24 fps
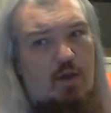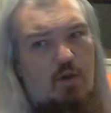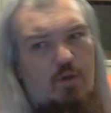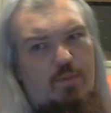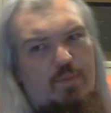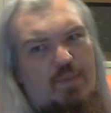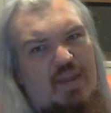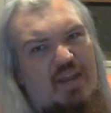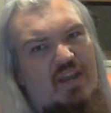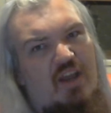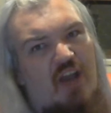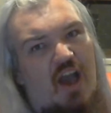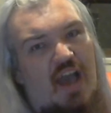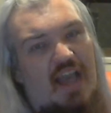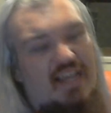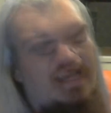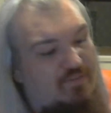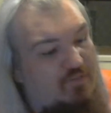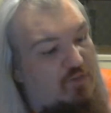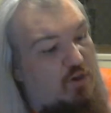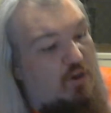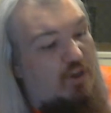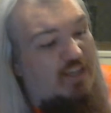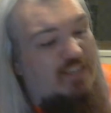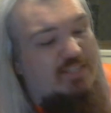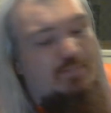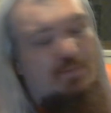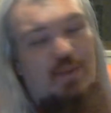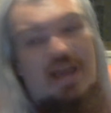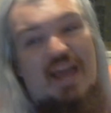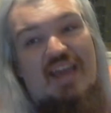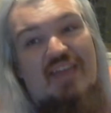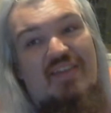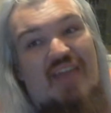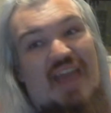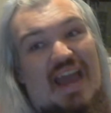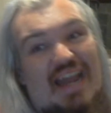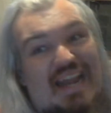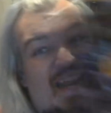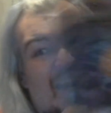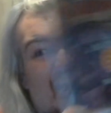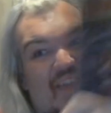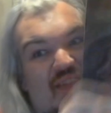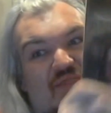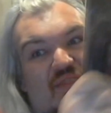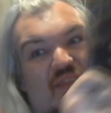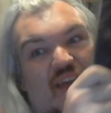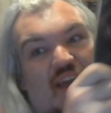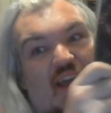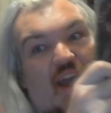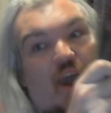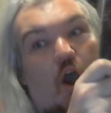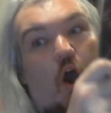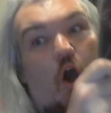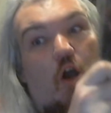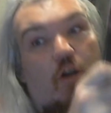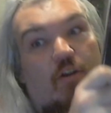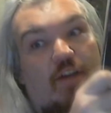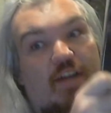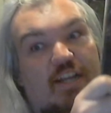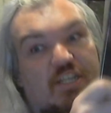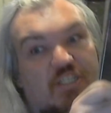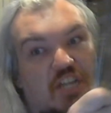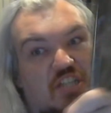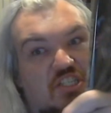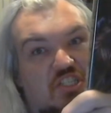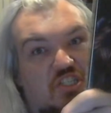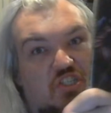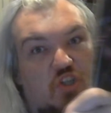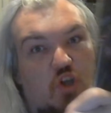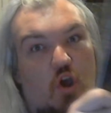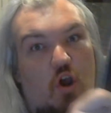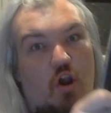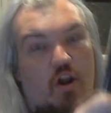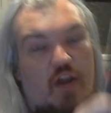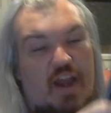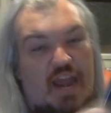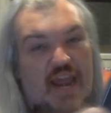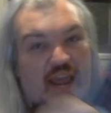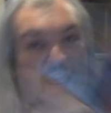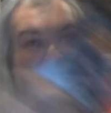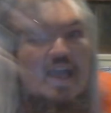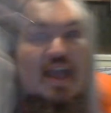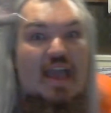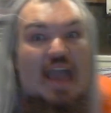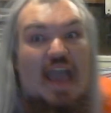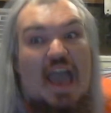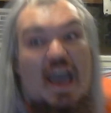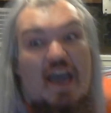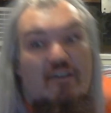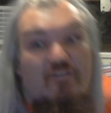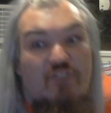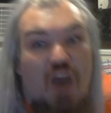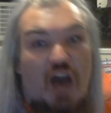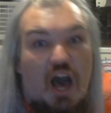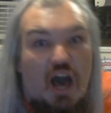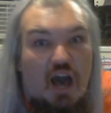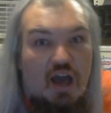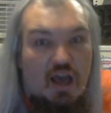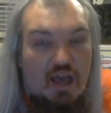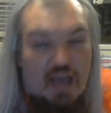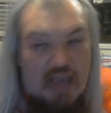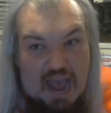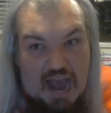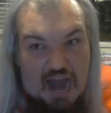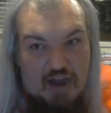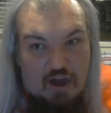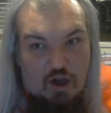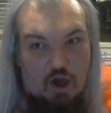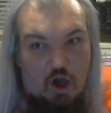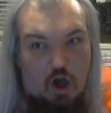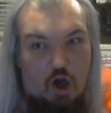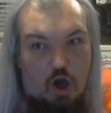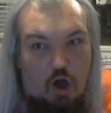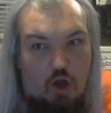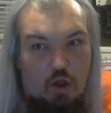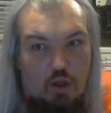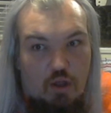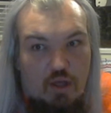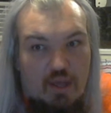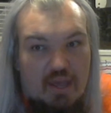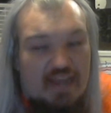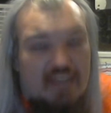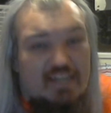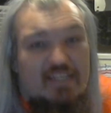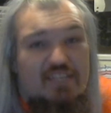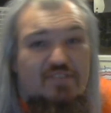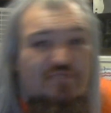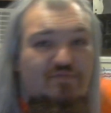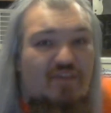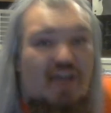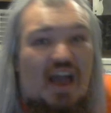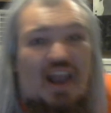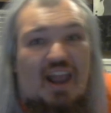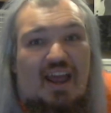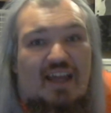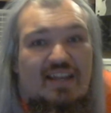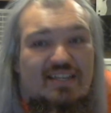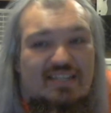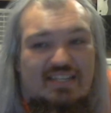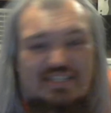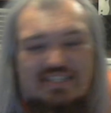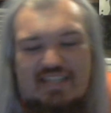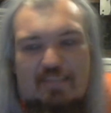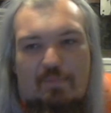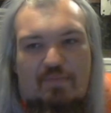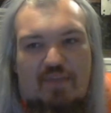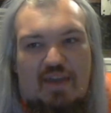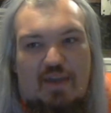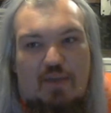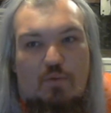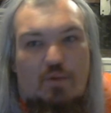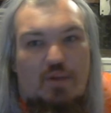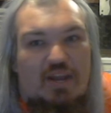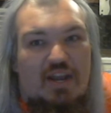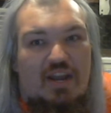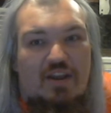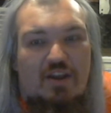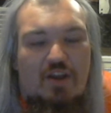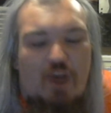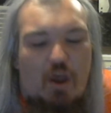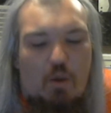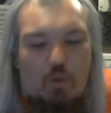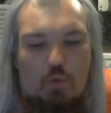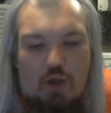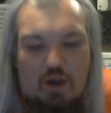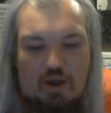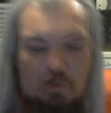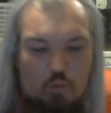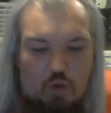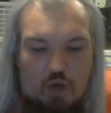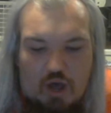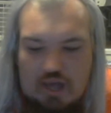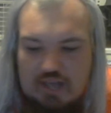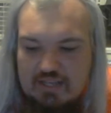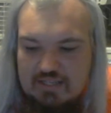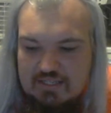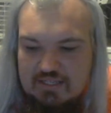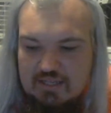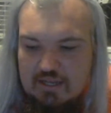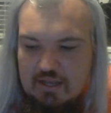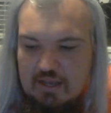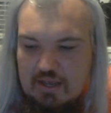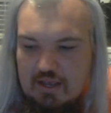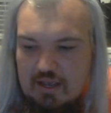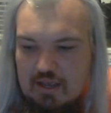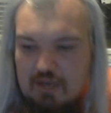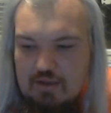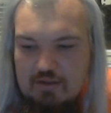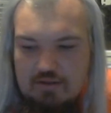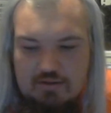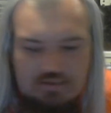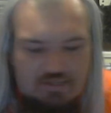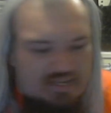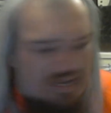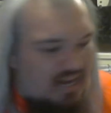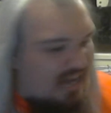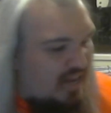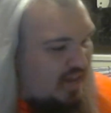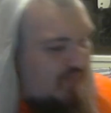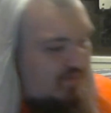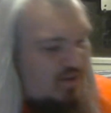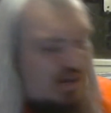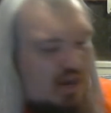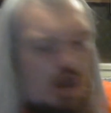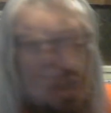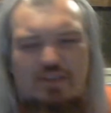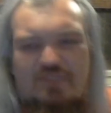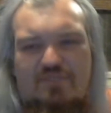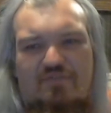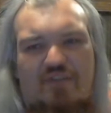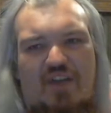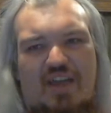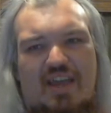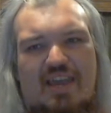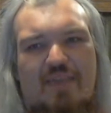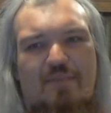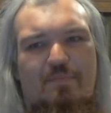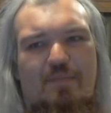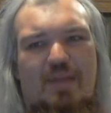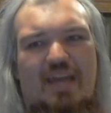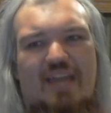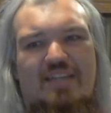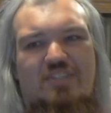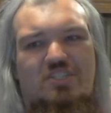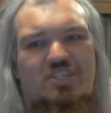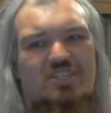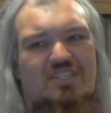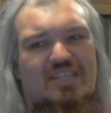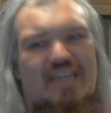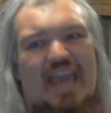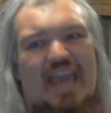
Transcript: would be nice if you explain that in the origin story ever at all. He just fell into something. We didn't know what it was. Didn't even know it was fucking bleach. Just